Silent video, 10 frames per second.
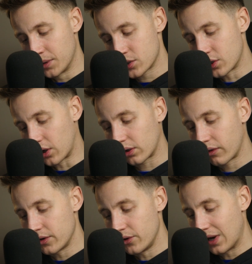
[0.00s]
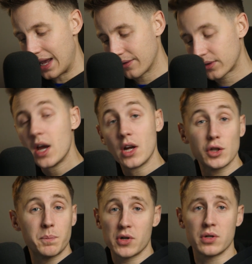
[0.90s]
much darker than your left?
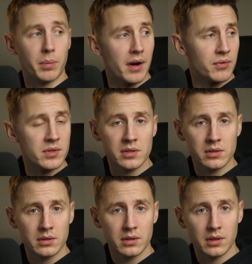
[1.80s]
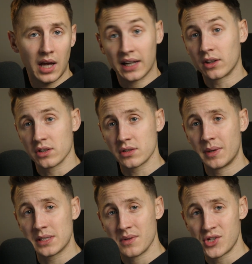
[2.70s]
Just personal preference. I like to
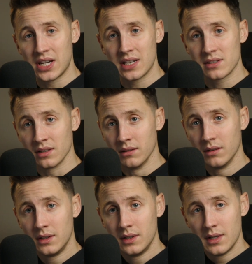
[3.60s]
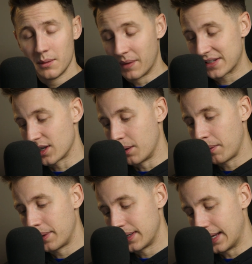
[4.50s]
customise my shades and mix it up
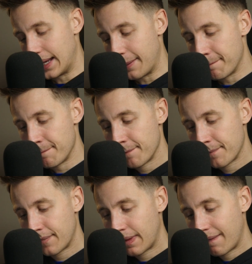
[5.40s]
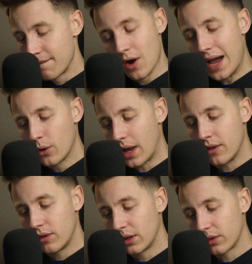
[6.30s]
a bit. No, I don't.
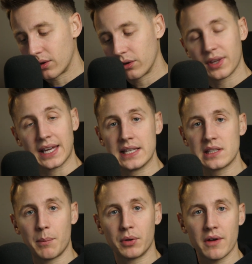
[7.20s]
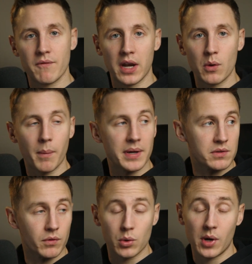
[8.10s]
And the other thing is, I put that video up
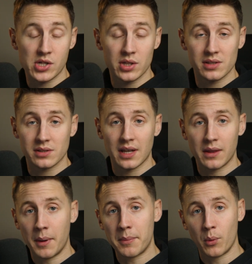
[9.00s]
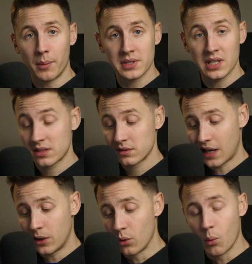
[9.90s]
asking for questions and said there might be women's glasses.
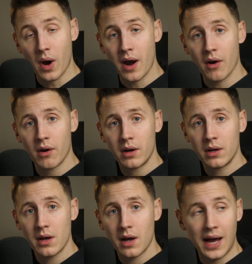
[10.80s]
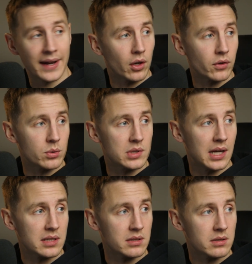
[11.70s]
I don't know where I got those
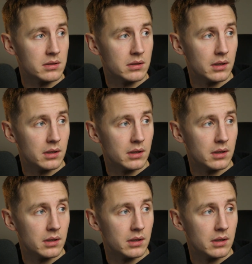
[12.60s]
glasses.